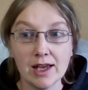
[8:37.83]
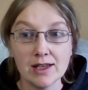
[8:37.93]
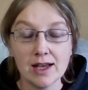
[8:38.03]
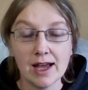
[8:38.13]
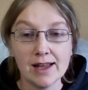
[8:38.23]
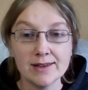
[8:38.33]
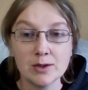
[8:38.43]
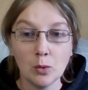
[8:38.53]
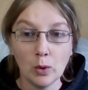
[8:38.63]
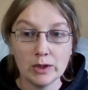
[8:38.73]
And
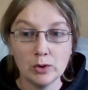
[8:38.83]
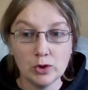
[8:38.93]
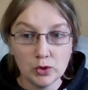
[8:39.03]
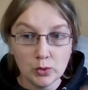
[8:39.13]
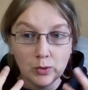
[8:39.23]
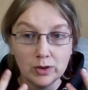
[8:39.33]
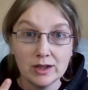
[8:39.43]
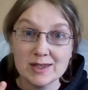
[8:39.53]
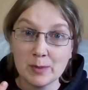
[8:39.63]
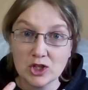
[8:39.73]
when you do
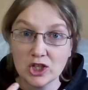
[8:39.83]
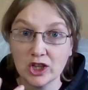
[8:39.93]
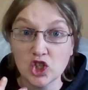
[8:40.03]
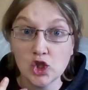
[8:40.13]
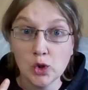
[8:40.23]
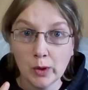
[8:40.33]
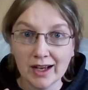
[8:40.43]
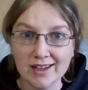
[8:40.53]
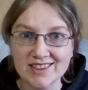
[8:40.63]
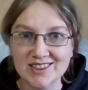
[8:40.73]
especially the chewing
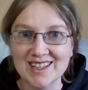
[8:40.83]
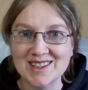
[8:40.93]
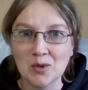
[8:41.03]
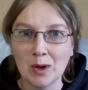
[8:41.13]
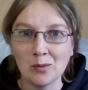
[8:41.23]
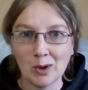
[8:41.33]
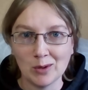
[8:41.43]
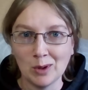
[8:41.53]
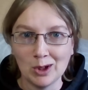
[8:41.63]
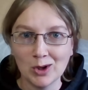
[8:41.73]
exercise, the one where
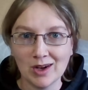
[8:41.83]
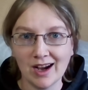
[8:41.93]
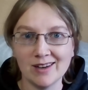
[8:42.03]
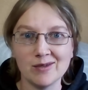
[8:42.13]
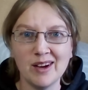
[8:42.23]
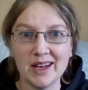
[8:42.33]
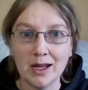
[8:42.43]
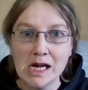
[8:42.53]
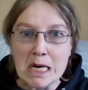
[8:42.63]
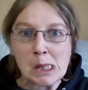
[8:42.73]
we look kind of funny,
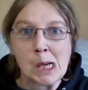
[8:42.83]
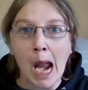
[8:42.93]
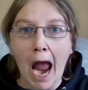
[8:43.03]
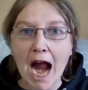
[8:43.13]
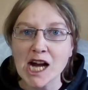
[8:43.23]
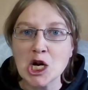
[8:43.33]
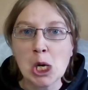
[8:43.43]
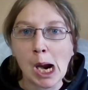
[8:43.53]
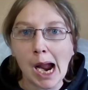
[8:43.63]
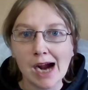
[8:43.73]

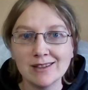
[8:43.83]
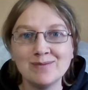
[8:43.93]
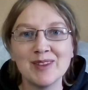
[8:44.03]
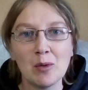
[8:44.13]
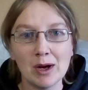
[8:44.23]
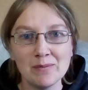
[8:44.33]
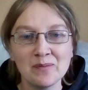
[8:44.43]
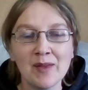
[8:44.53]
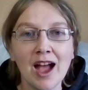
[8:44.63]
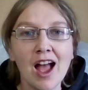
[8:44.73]
that one,
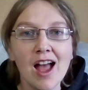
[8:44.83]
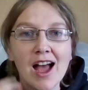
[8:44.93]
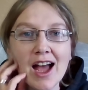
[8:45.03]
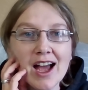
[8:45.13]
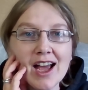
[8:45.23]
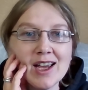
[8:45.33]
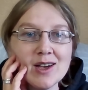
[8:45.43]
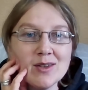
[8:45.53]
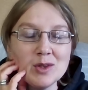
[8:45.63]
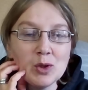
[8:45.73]

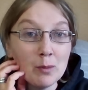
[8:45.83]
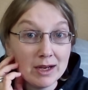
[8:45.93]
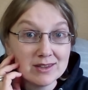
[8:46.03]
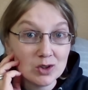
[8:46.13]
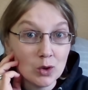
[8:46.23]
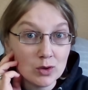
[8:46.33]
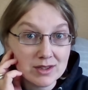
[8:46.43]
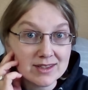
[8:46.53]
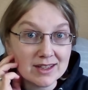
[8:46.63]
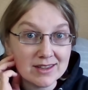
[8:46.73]
you might notice
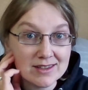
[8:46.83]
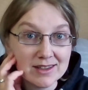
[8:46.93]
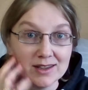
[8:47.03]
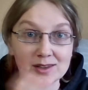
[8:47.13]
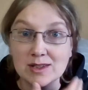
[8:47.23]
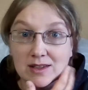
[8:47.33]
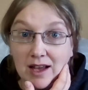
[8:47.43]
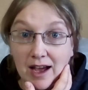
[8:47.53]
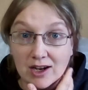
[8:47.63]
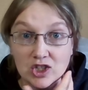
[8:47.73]
that it's
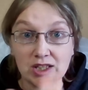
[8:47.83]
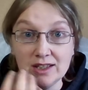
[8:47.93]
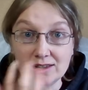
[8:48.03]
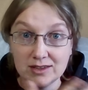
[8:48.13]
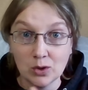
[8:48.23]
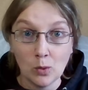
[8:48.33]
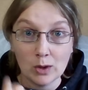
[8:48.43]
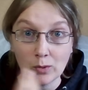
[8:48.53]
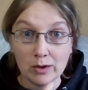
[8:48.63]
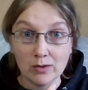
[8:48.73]
actually easier one
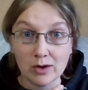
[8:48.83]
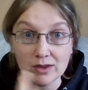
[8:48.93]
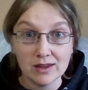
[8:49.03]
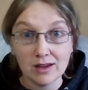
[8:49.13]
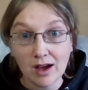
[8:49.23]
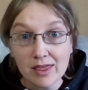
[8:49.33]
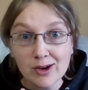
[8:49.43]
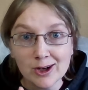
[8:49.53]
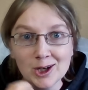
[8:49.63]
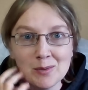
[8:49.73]
way around than the
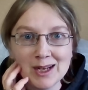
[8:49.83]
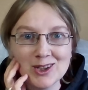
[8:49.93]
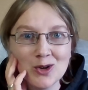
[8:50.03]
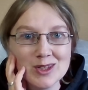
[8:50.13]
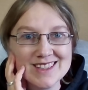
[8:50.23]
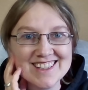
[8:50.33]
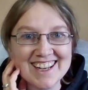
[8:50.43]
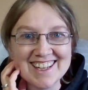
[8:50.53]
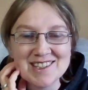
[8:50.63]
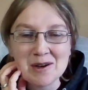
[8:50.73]
other. You might notice that